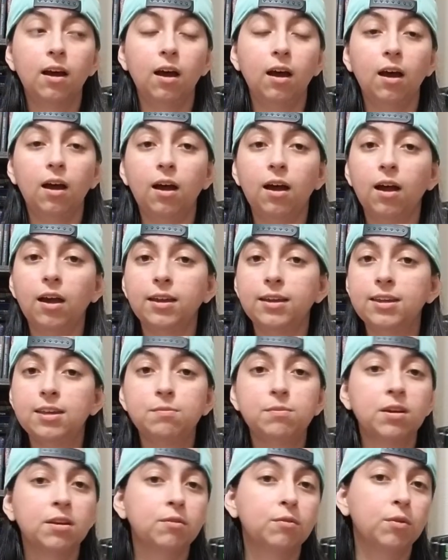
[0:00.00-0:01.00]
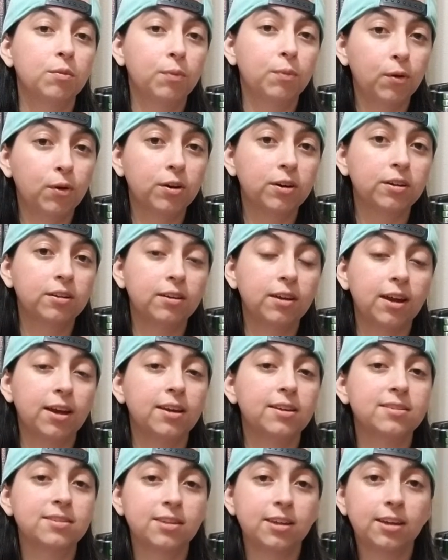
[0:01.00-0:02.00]
I keep getting reported
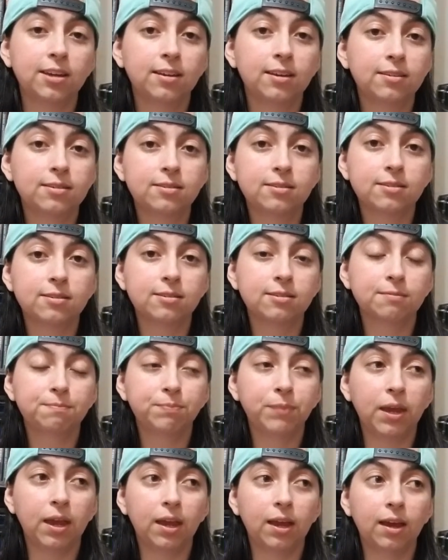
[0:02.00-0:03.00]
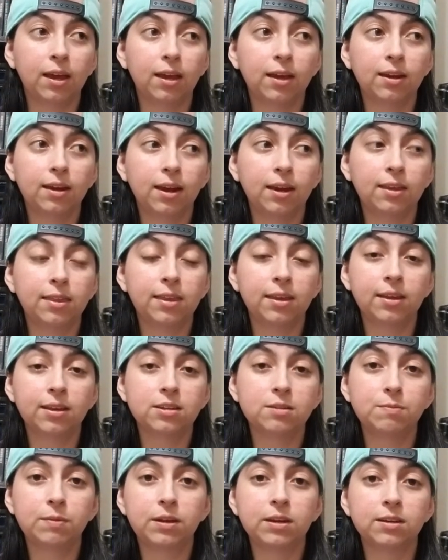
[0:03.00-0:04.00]
as kids, and I think
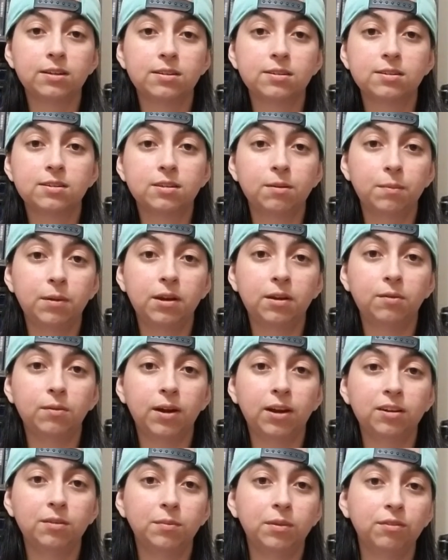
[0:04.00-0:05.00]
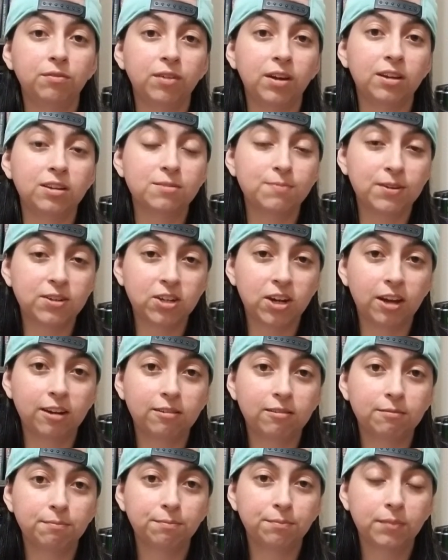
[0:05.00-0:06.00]
it's because somebody randomly finds my
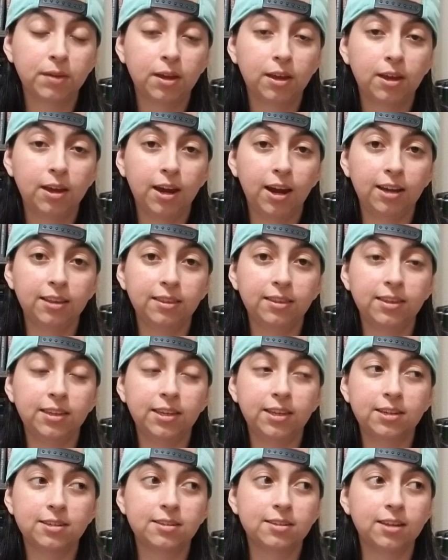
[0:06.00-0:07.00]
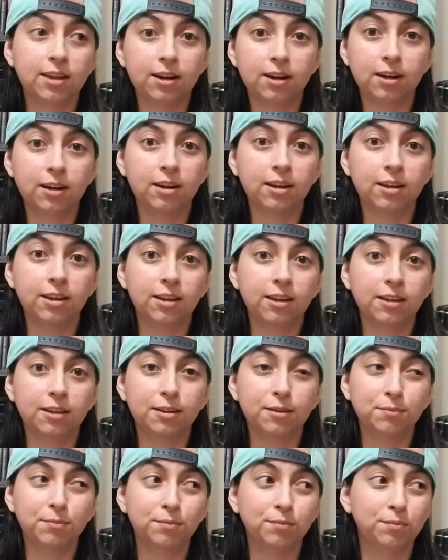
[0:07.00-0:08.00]
channel and thinks that I
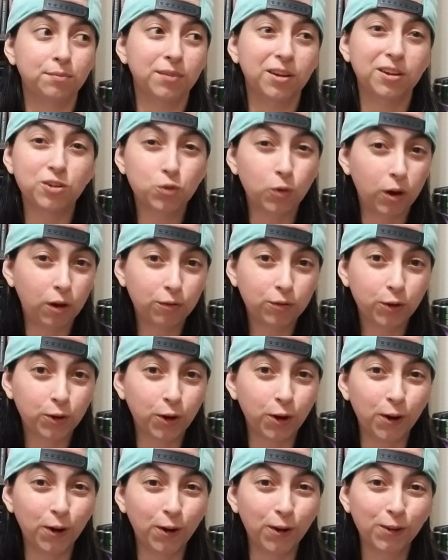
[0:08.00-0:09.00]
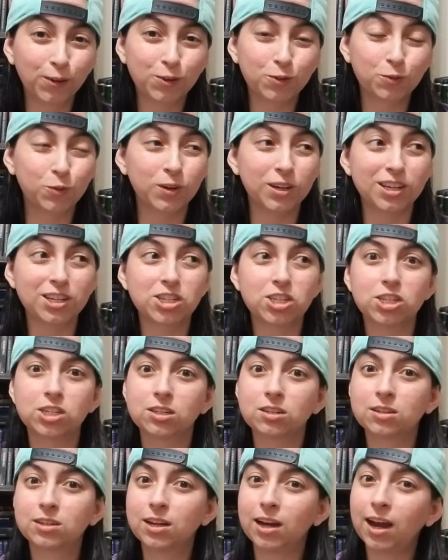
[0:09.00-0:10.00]
am a 12-year-old, which
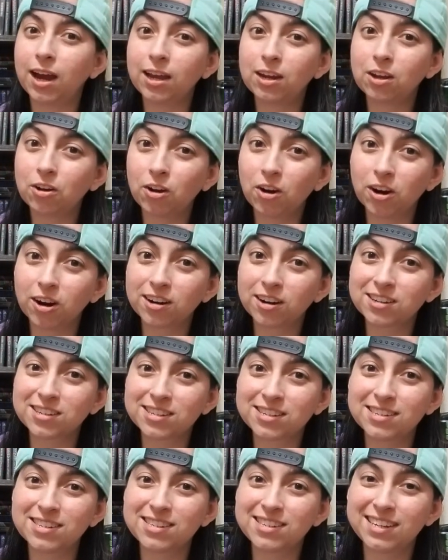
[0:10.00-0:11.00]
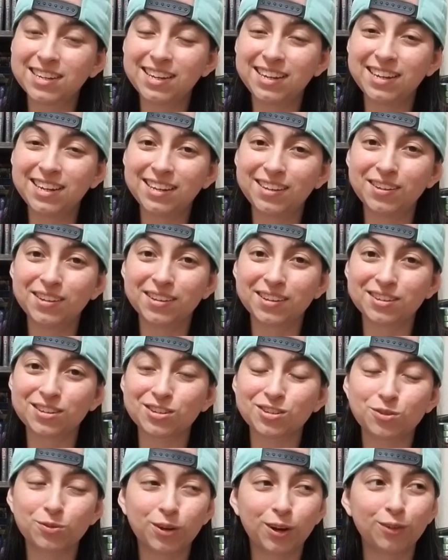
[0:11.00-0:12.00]
kind of hard to see as a
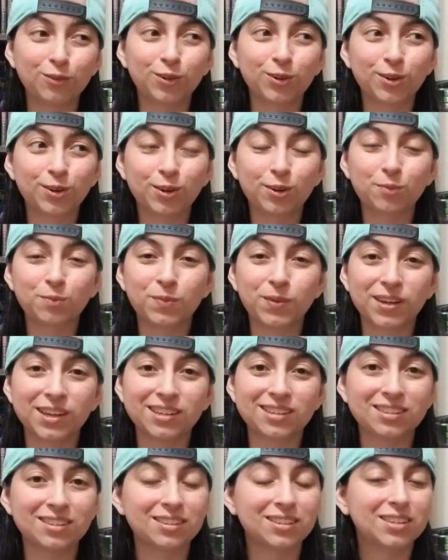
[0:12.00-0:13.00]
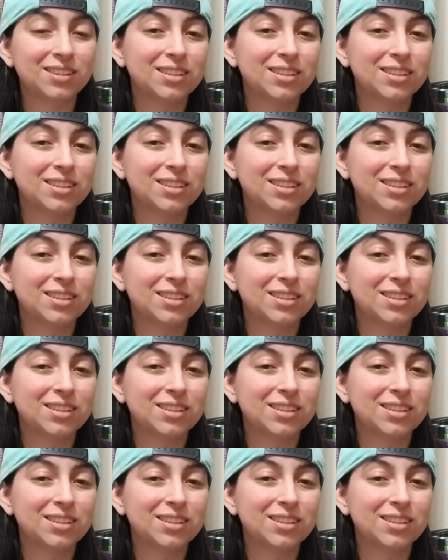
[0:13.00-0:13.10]
12-year-old, but